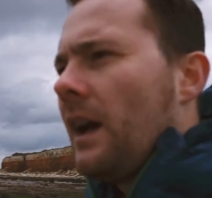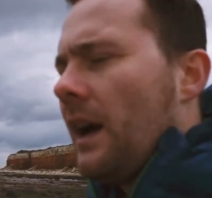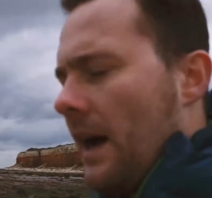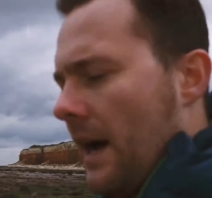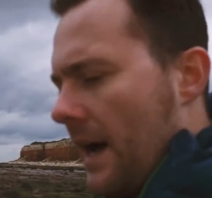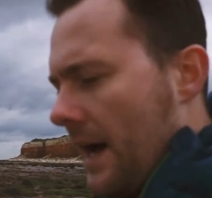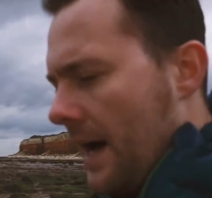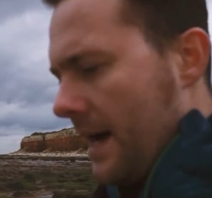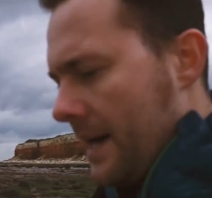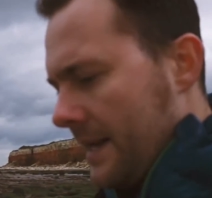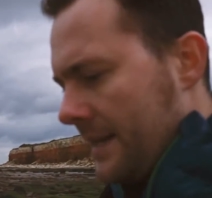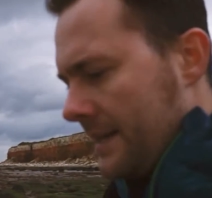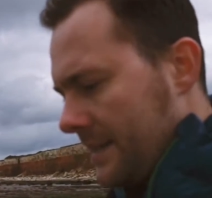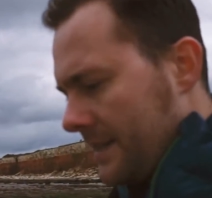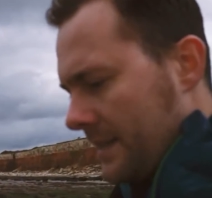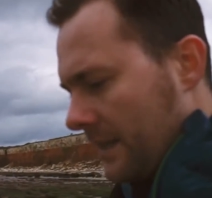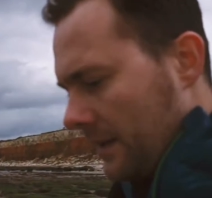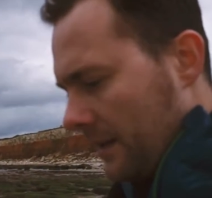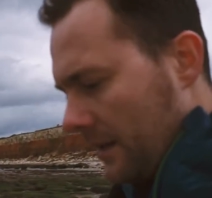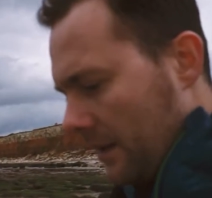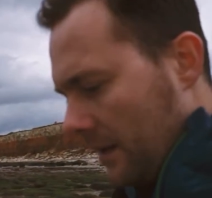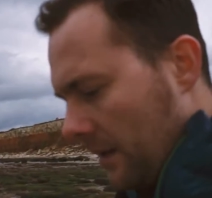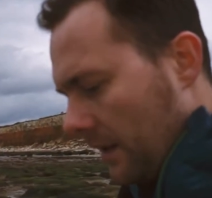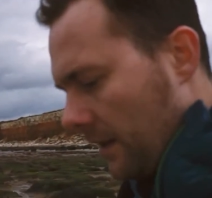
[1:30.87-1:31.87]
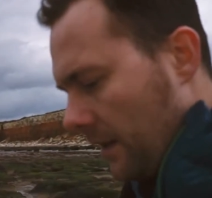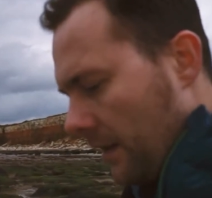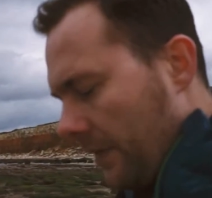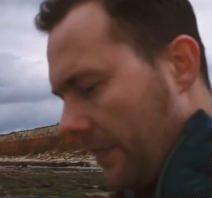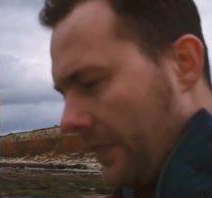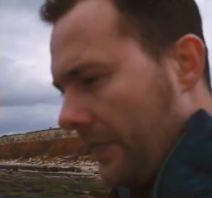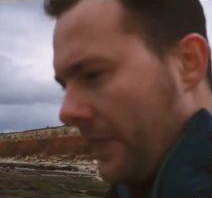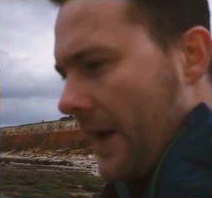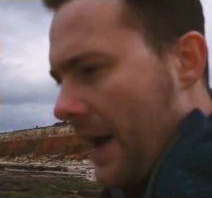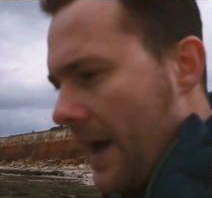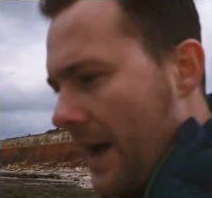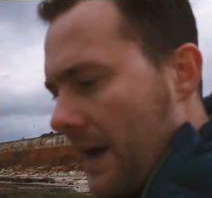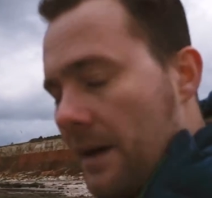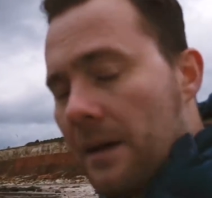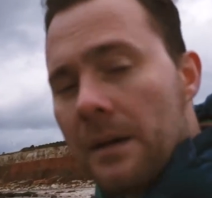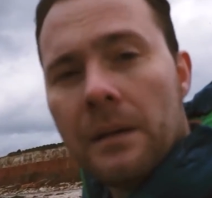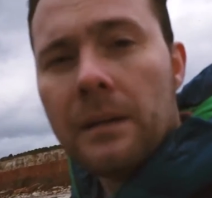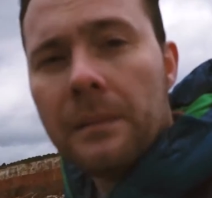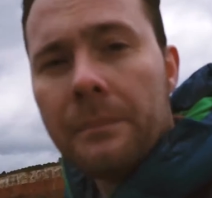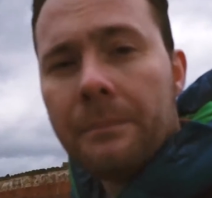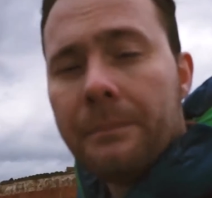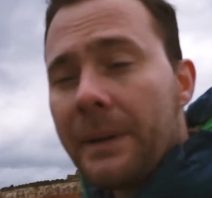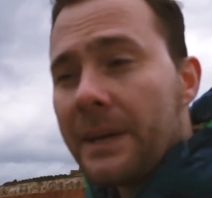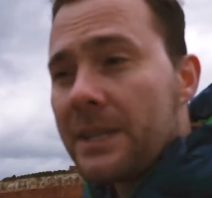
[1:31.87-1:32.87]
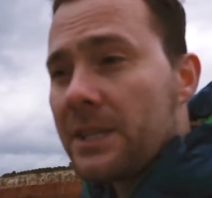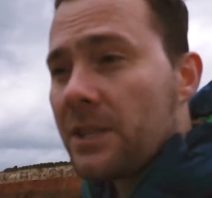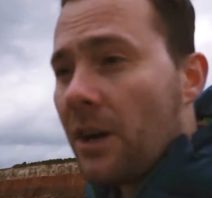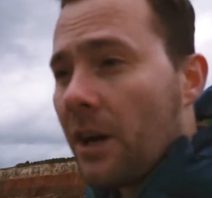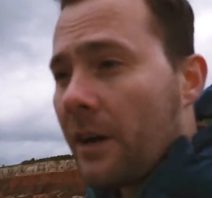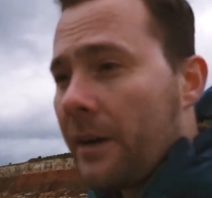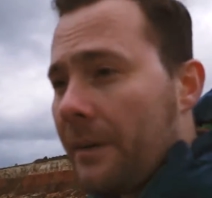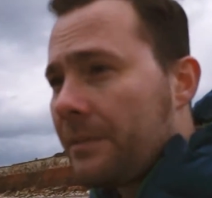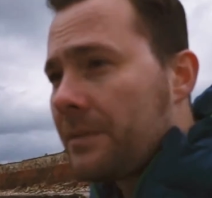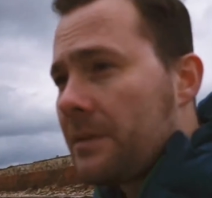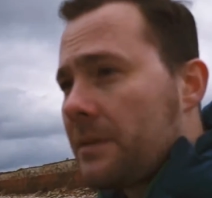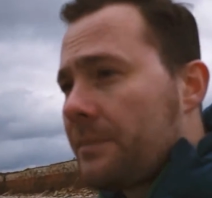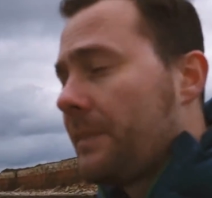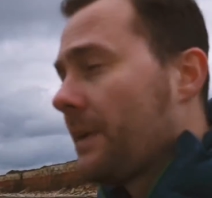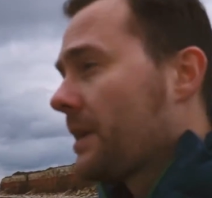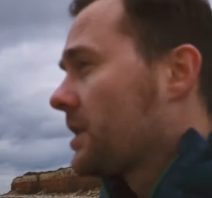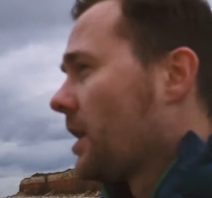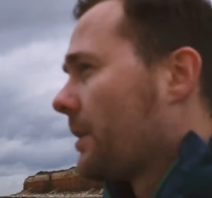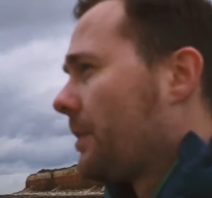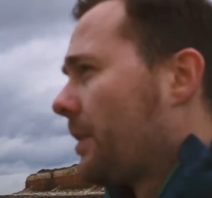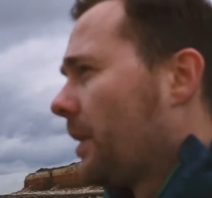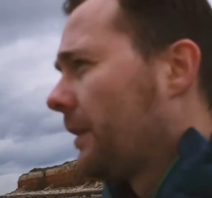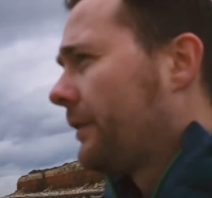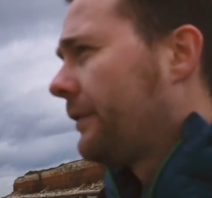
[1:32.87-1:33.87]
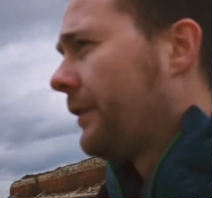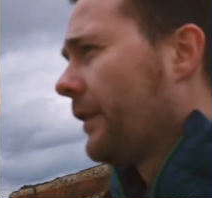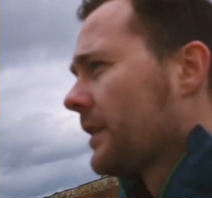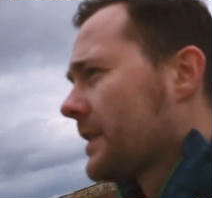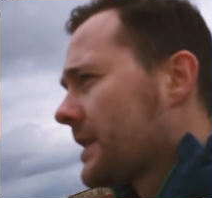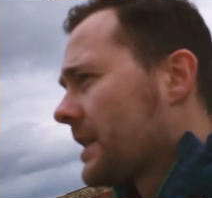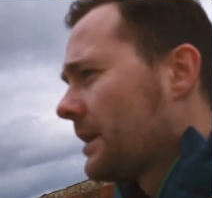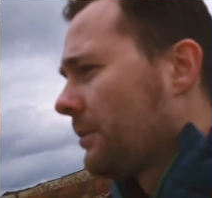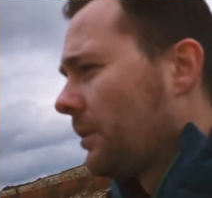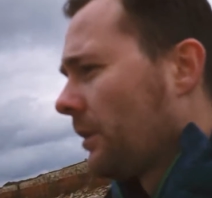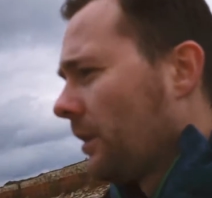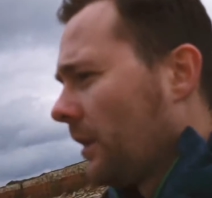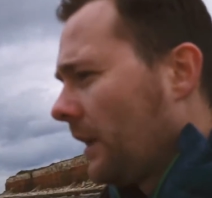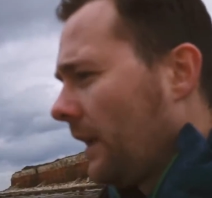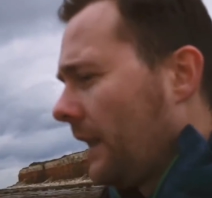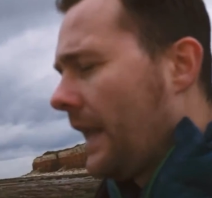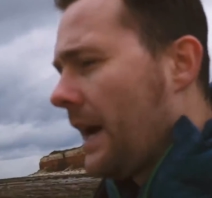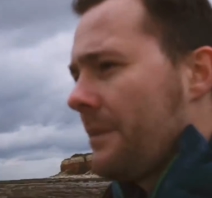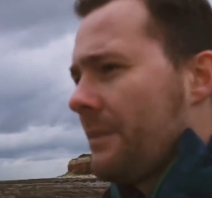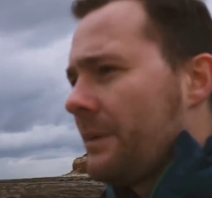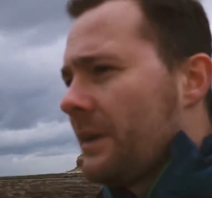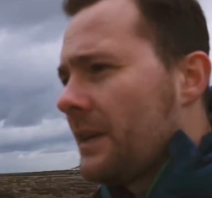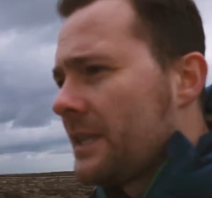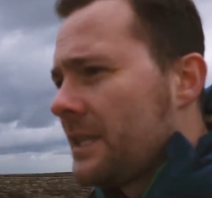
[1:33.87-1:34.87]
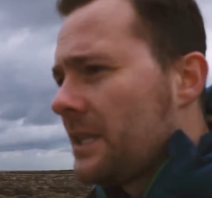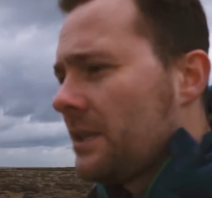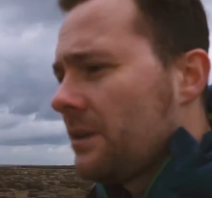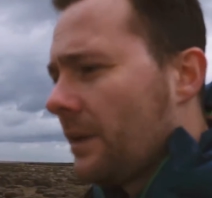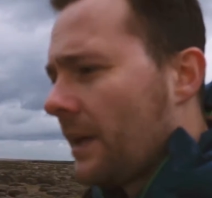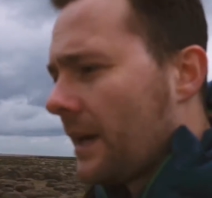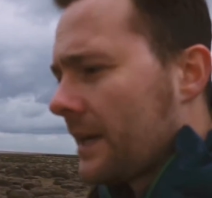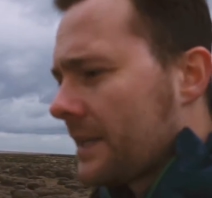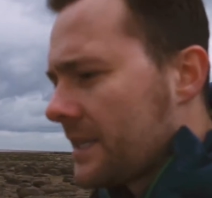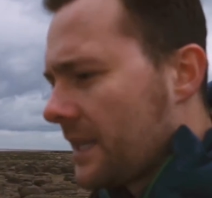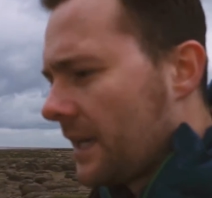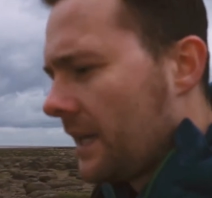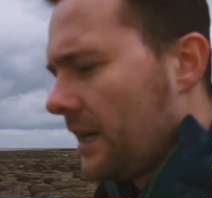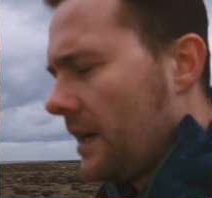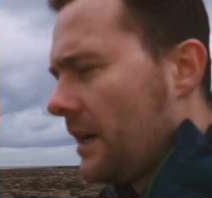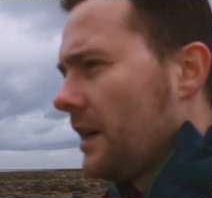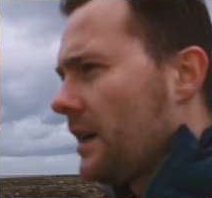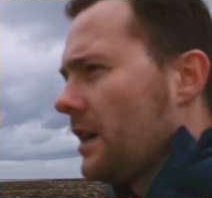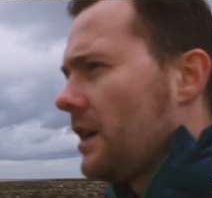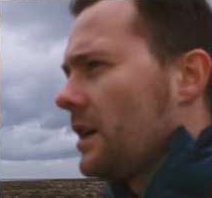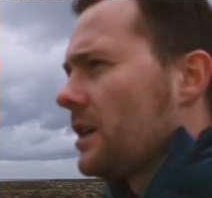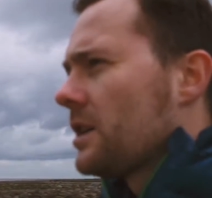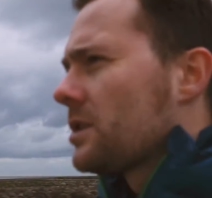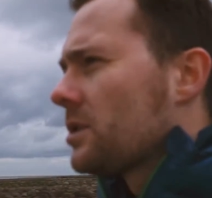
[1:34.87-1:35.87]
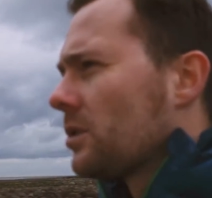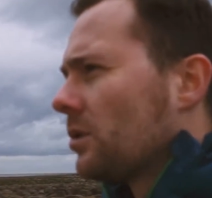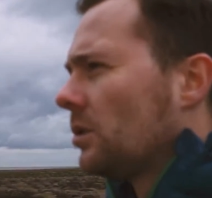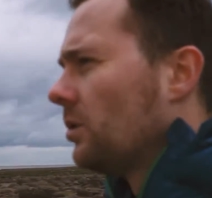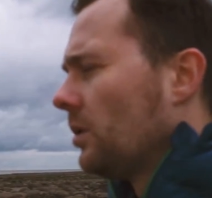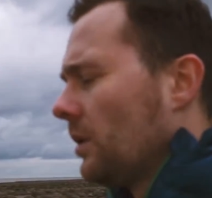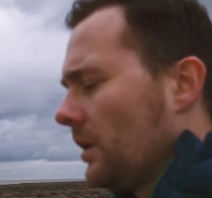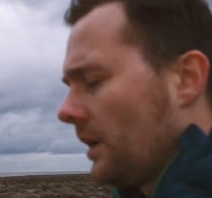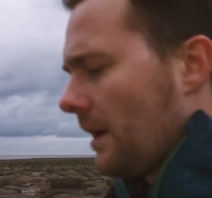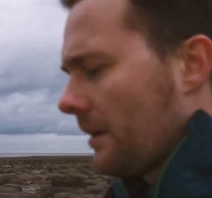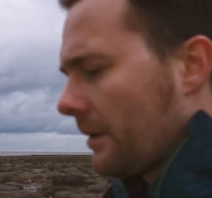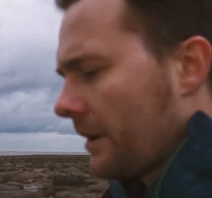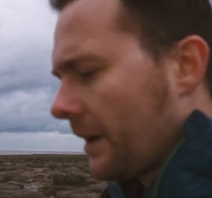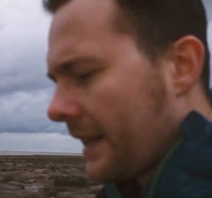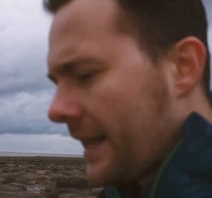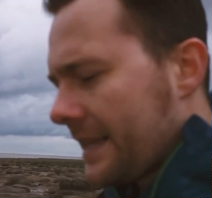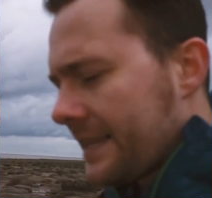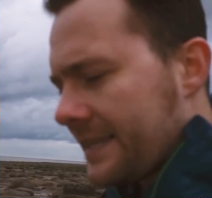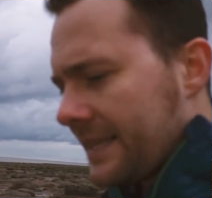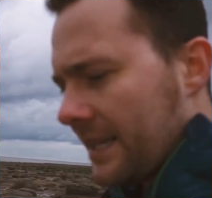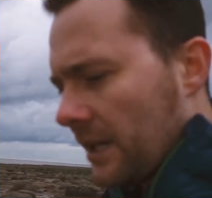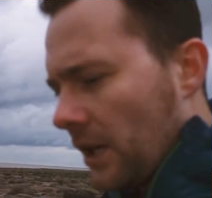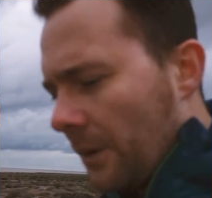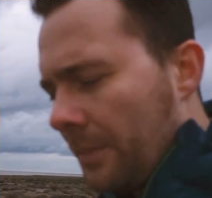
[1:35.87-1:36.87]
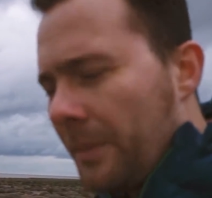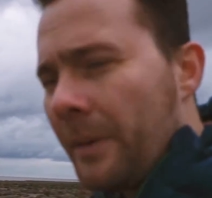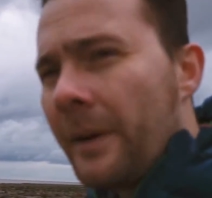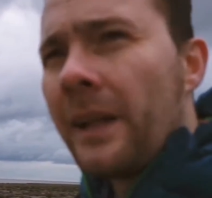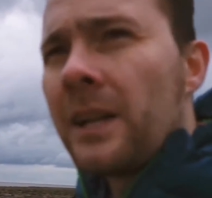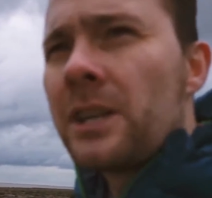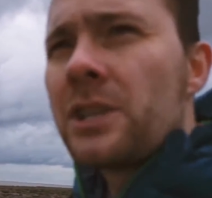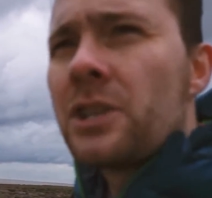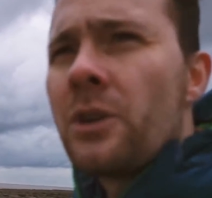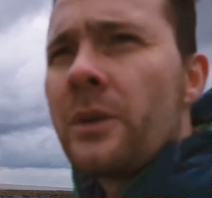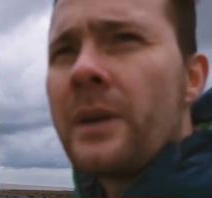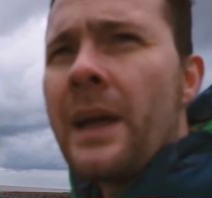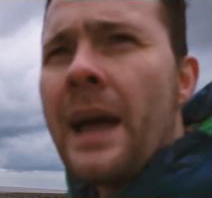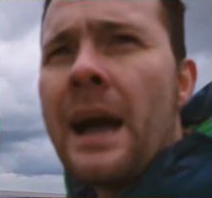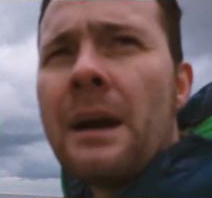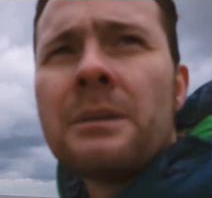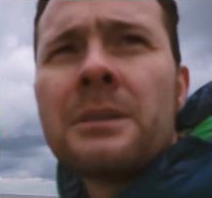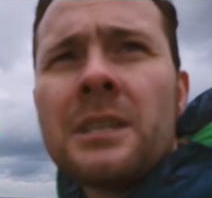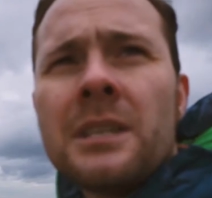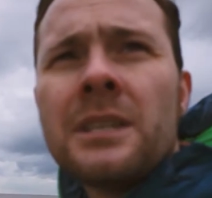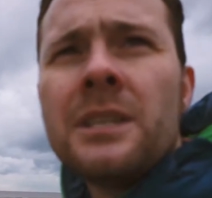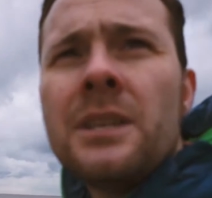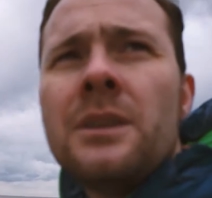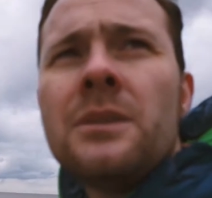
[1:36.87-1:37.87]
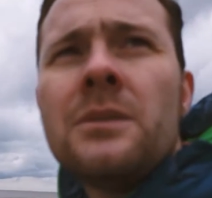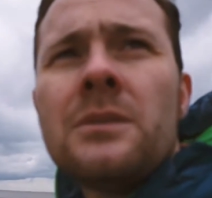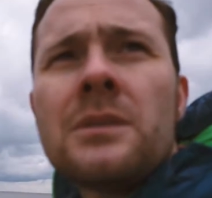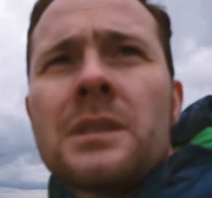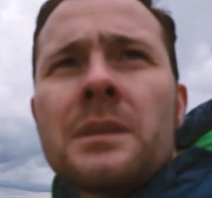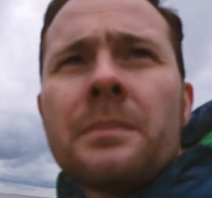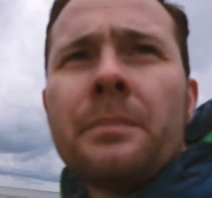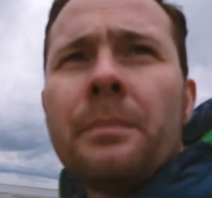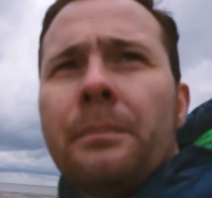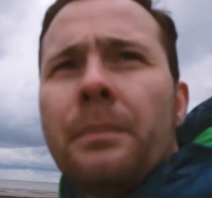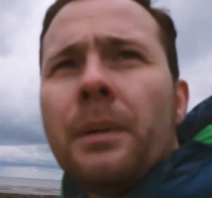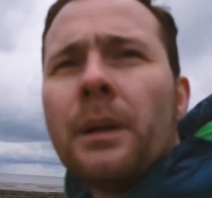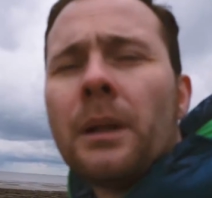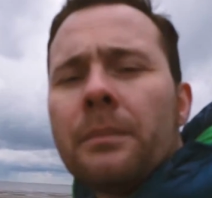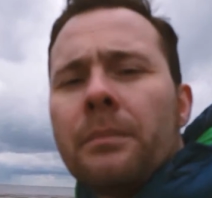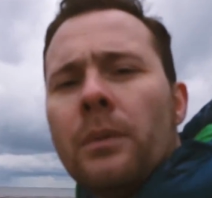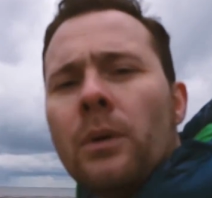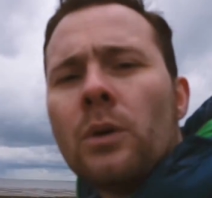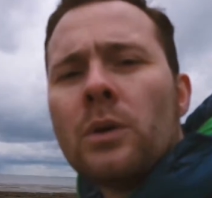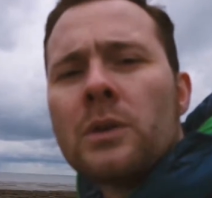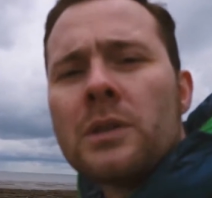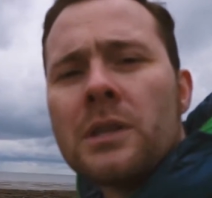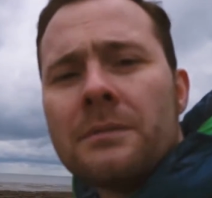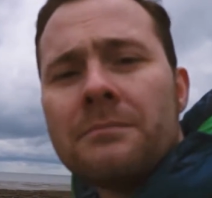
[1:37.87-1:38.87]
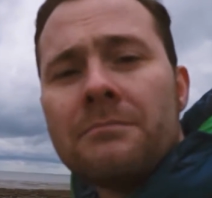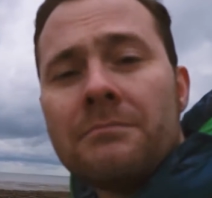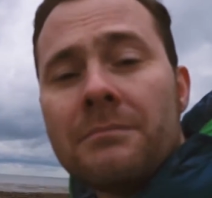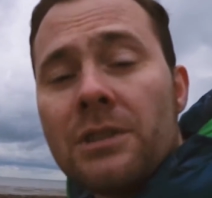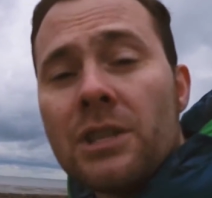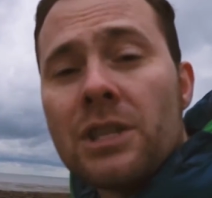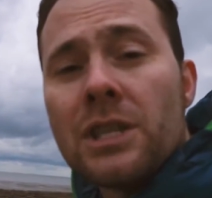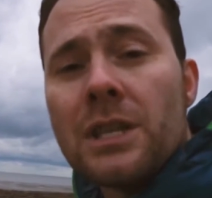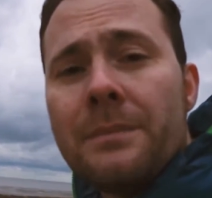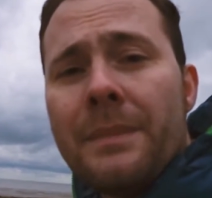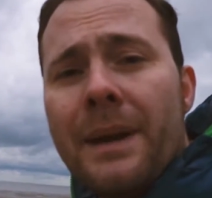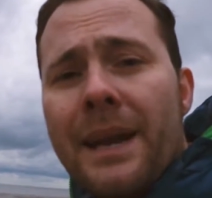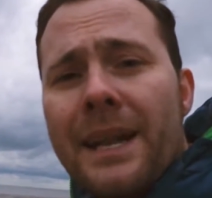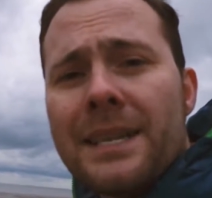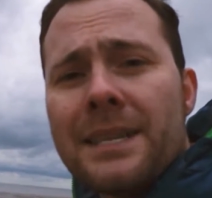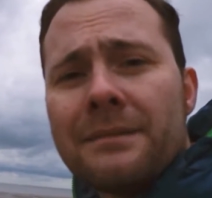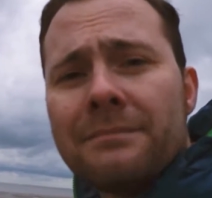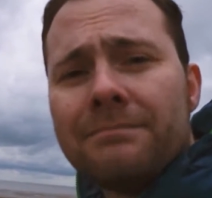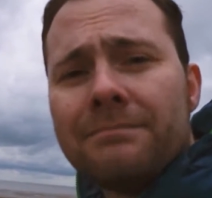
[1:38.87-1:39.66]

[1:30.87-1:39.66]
And that big stopper filter will allow me to do that. So I'm going to get set up and I'll show you how to use bulb mode in just a minute.